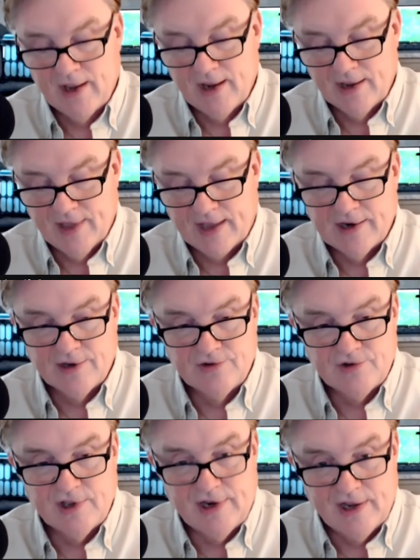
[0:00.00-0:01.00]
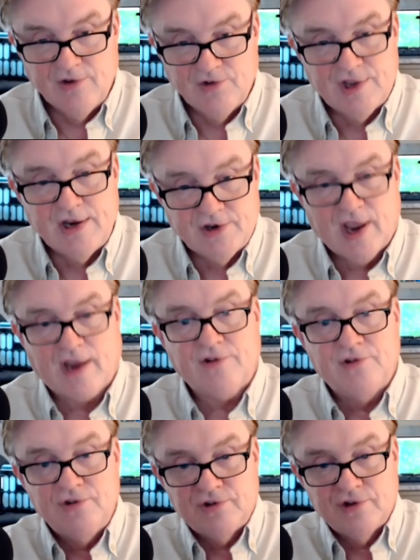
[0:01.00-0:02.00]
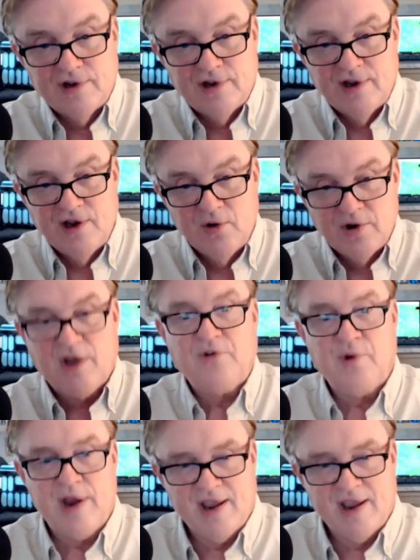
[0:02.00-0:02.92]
and that is it is the Texas Hill Country.